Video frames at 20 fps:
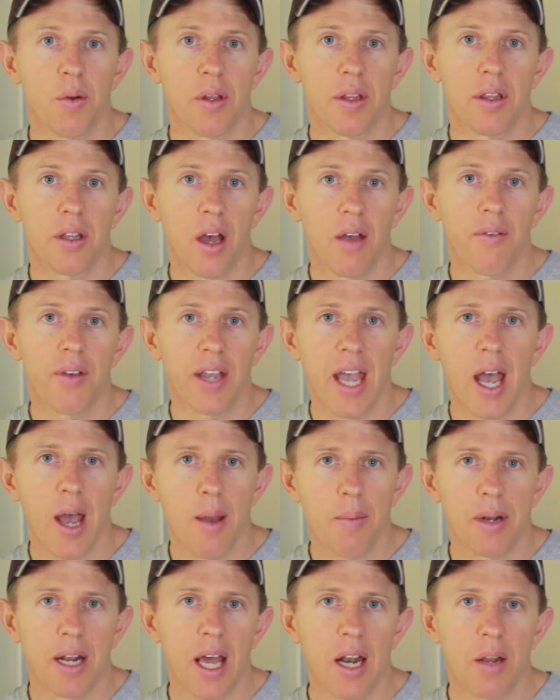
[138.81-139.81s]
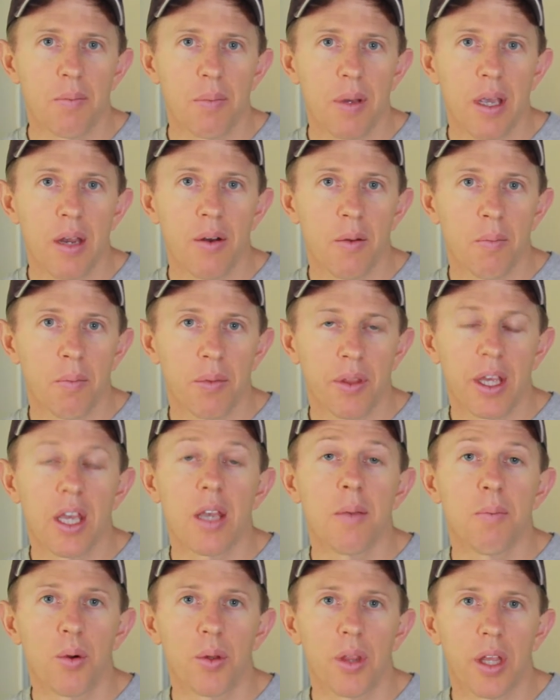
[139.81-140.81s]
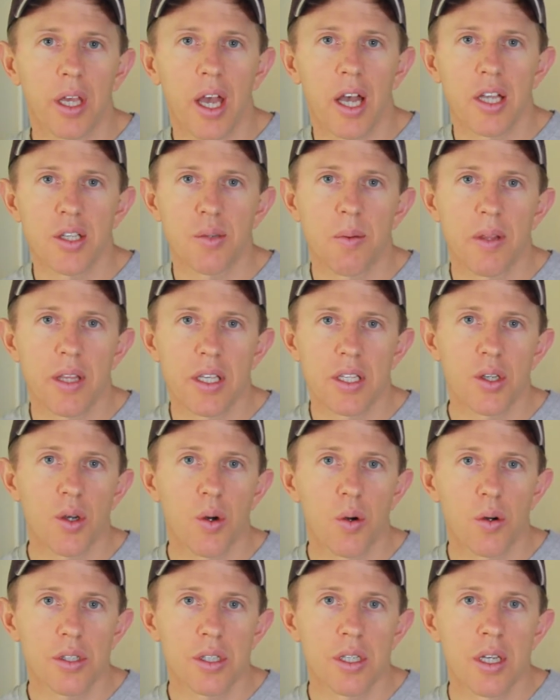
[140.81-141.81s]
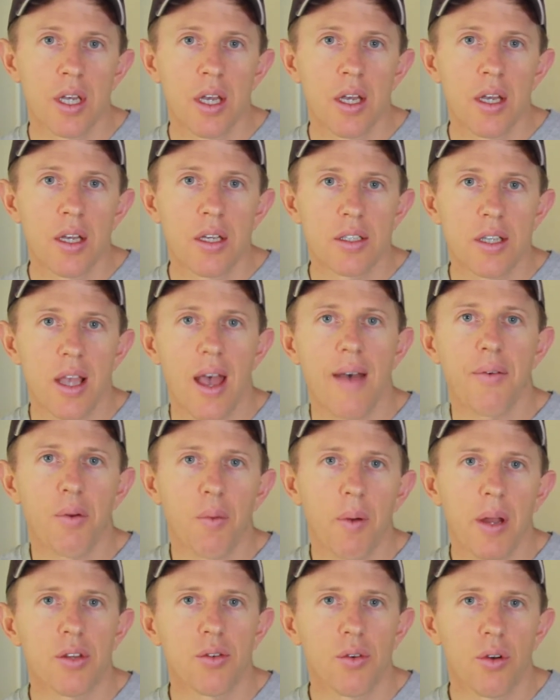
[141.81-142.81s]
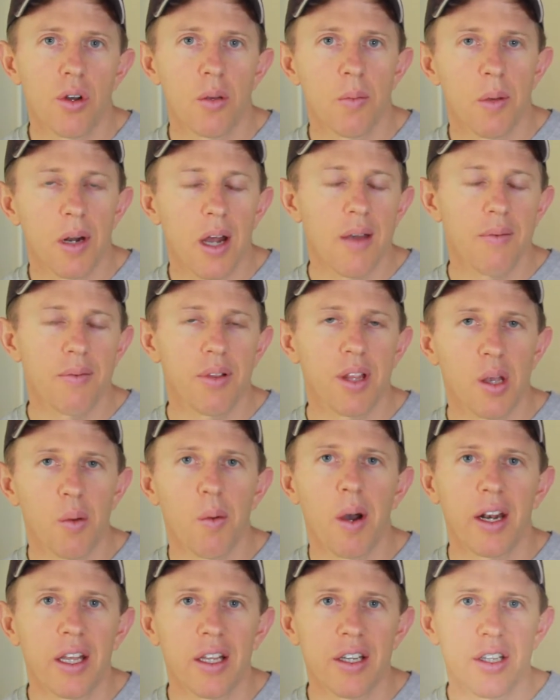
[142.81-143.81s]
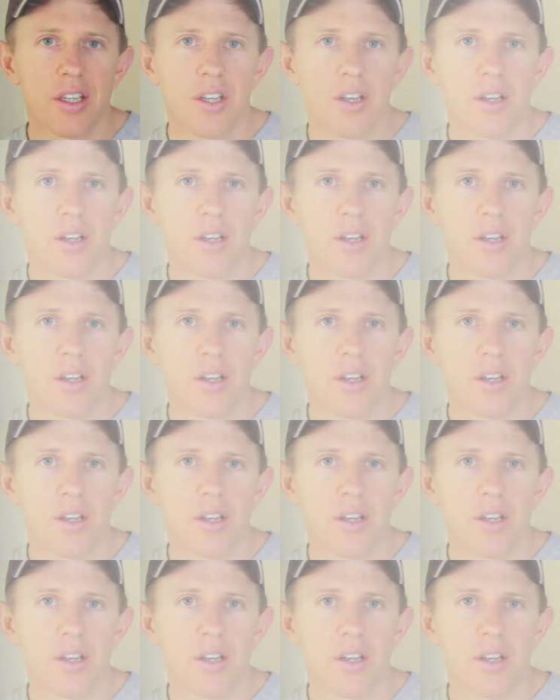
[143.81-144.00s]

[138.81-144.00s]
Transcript: with overcarbonated beer in the ebook that goes with this course, so have a read through, but hopefully you won't need to